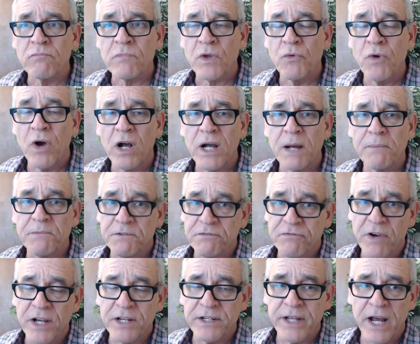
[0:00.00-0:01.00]
Welcome to
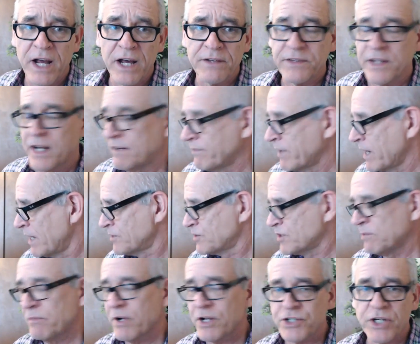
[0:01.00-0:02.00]
find out that I've got
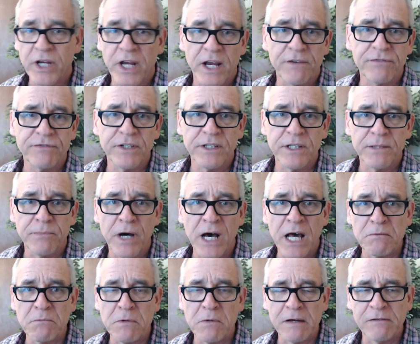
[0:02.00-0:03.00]
so much heft in the
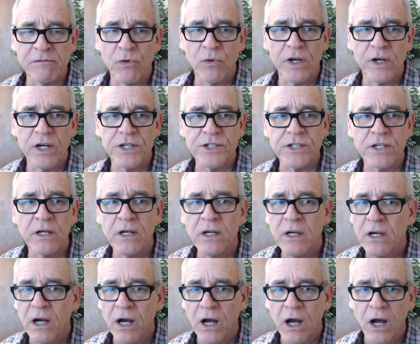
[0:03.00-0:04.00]
bottom of my voice,
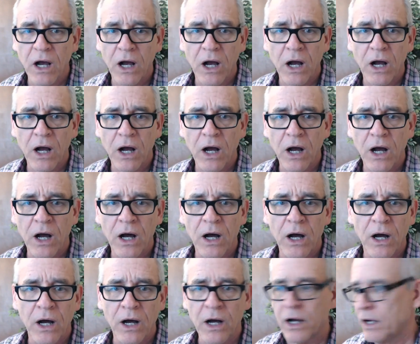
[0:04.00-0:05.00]

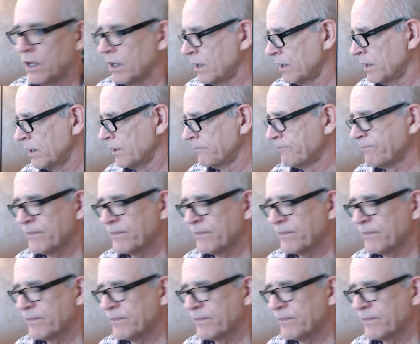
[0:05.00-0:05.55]
uh,